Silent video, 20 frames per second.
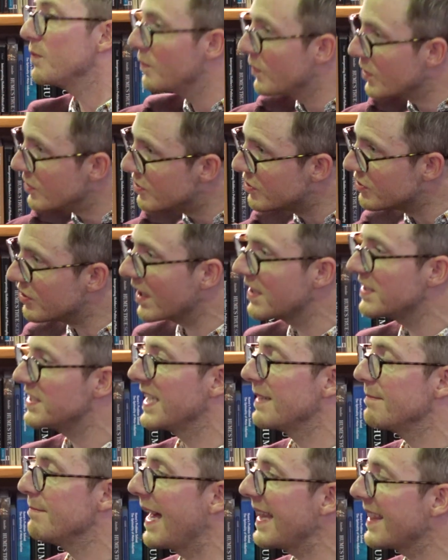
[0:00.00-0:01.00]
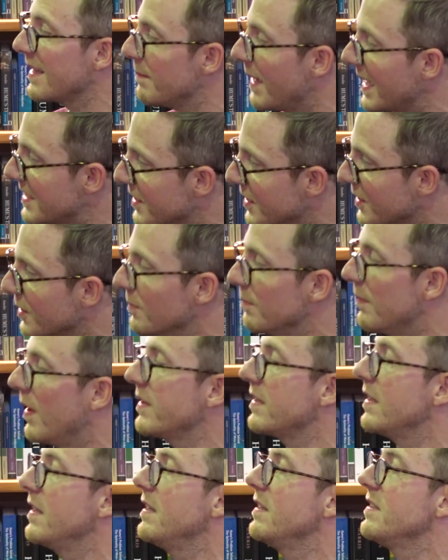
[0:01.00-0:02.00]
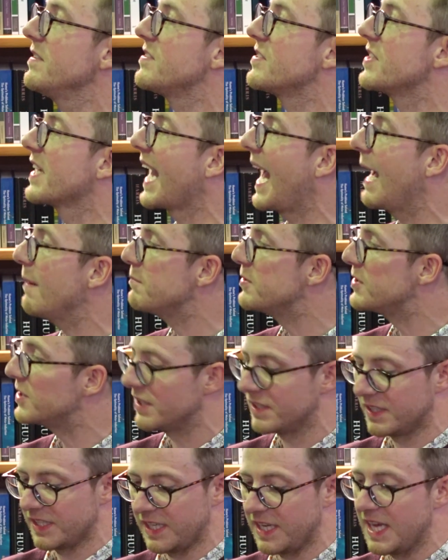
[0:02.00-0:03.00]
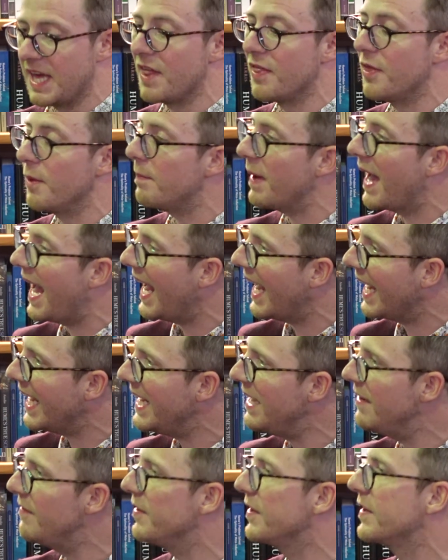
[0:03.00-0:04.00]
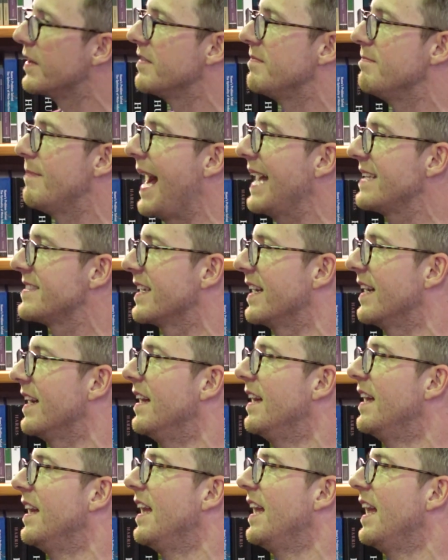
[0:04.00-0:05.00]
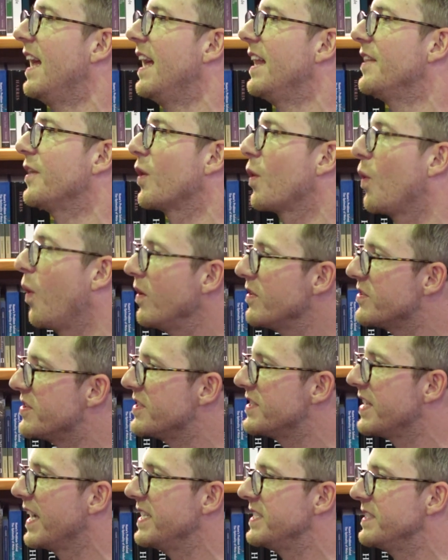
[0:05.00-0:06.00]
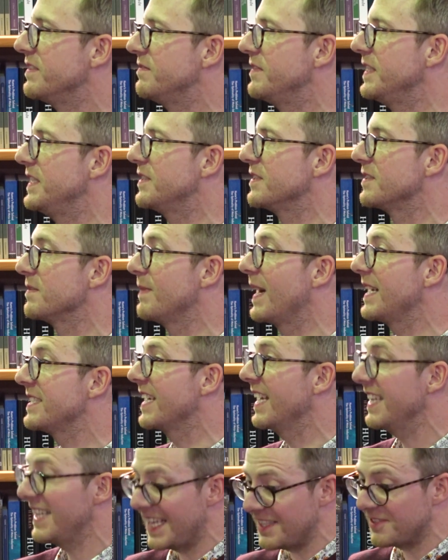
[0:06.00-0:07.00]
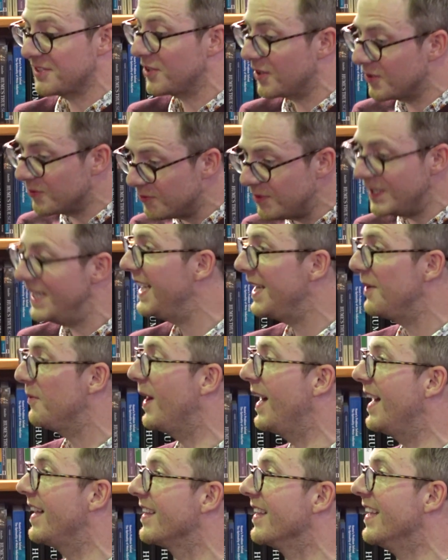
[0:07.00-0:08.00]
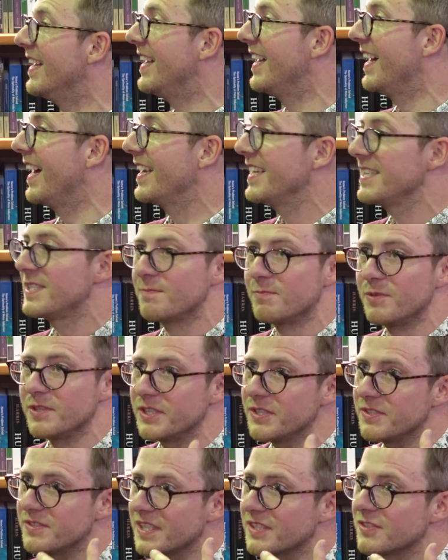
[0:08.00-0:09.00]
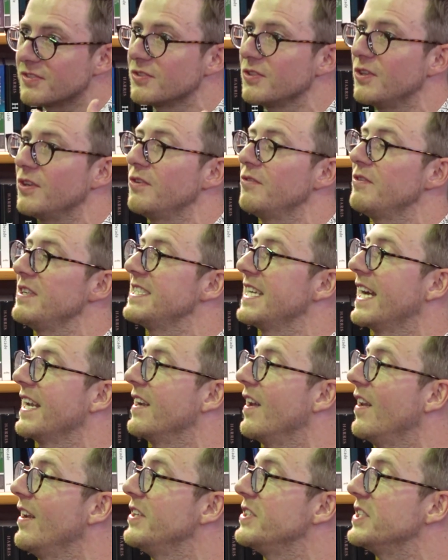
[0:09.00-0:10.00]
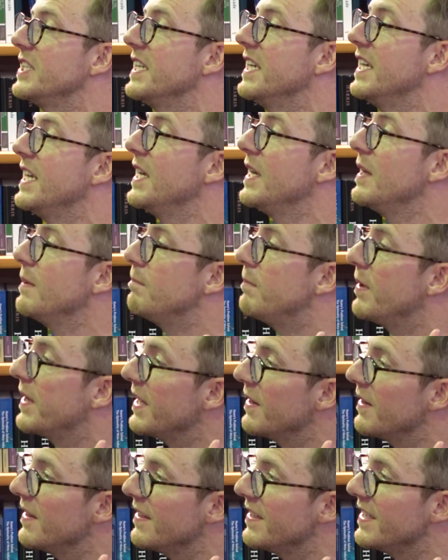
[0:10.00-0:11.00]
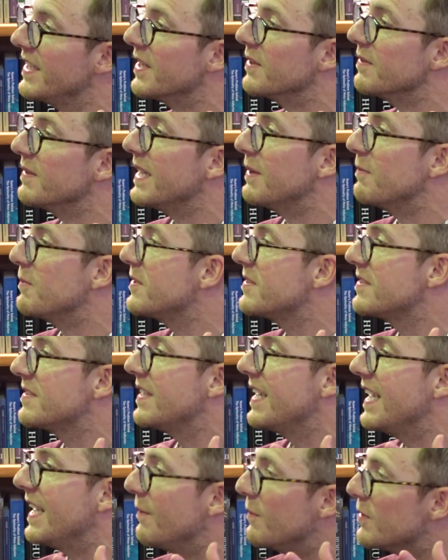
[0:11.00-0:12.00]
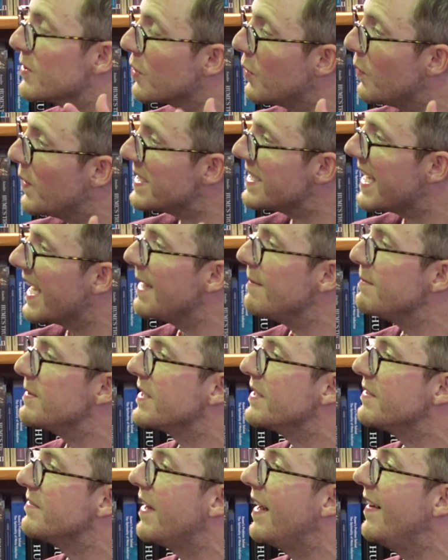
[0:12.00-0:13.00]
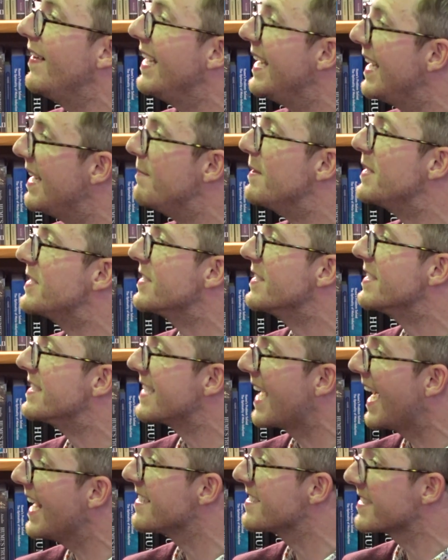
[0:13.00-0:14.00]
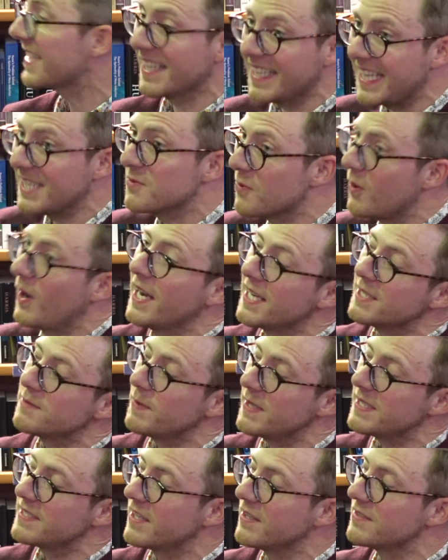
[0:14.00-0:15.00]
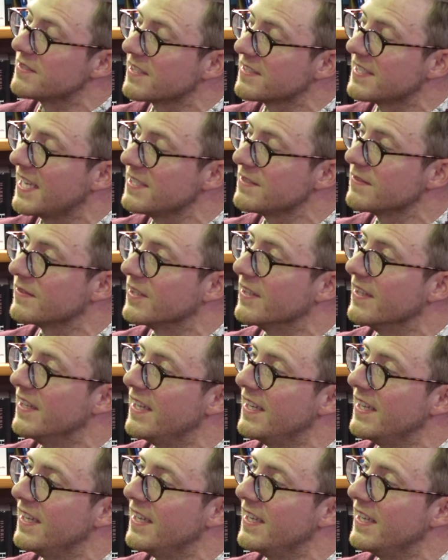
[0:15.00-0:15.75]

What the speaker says: constructing mathematical models to capture the behaviour of matter, the quantitative features of matter. And that's gone really well, and it's produced extraordinary technology. But it was always aimed at a very limited task, and that's why it's been so successful.